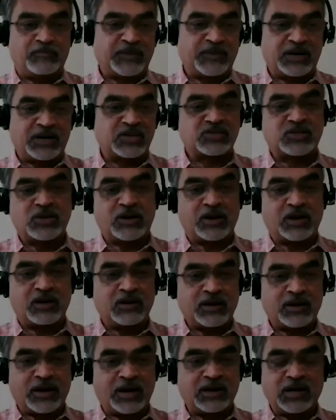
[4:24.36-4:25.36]
dictionary,
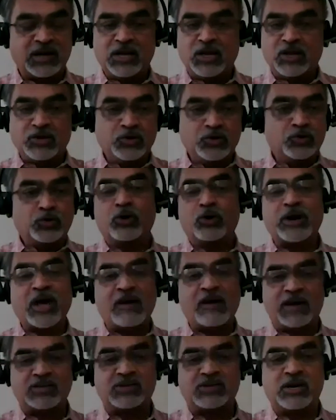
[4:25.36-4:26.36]
right? You don't
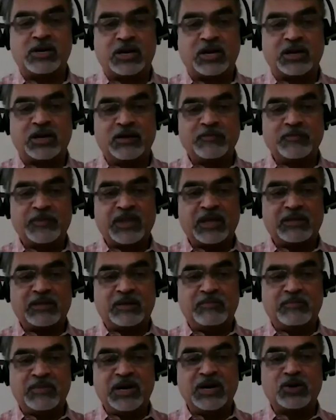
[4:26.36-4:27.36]
have agility.
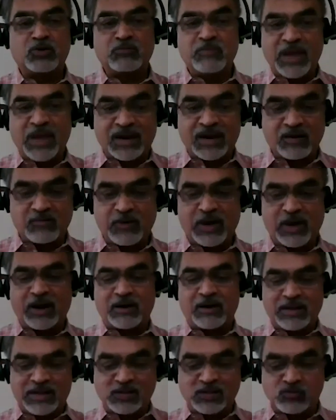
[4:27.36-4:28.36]
The minute you make it
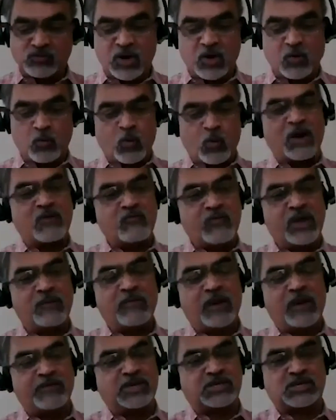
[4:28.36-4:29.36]
where there's only one way
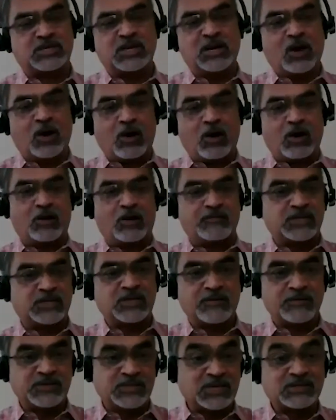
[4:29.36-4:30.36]
by which all of the
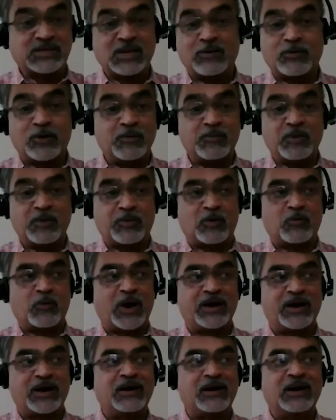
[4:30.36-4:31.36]
services are going to be
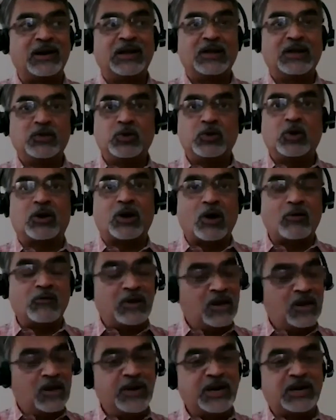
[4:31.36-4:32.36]
provided, you are now
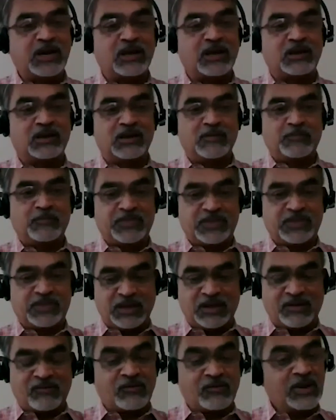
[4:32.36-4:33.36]
limiting
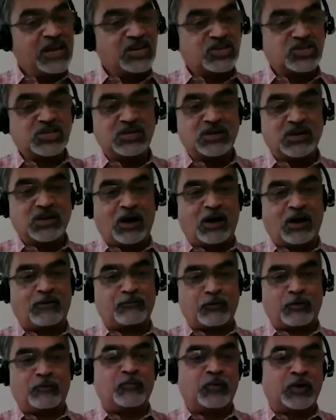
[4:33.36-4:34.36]
the reach of
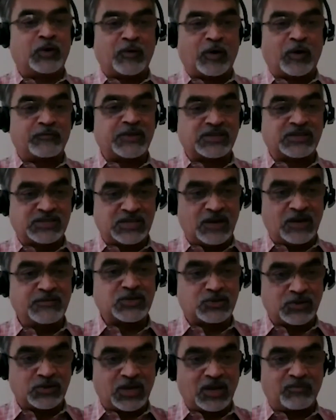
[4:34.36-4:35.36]
that
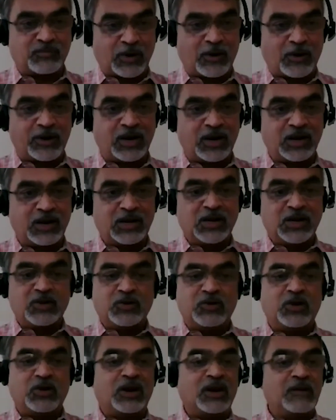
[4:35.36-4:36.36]
service to the employee.
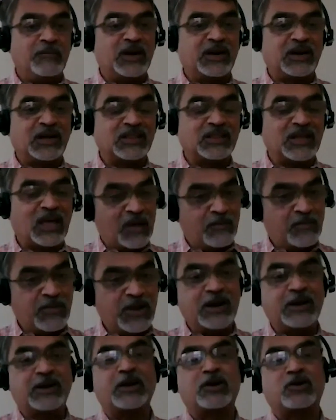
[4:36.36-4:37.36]
You're limiting the
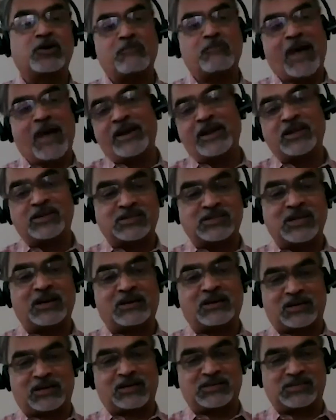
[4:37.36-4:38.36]
ability to manage that
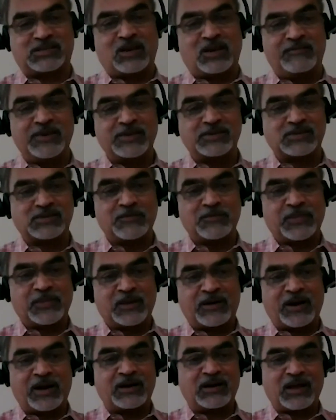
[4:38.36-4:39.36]
service,
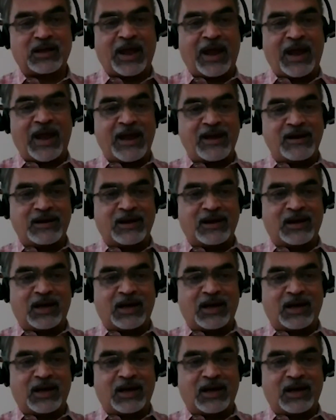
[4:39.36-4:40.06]
right? And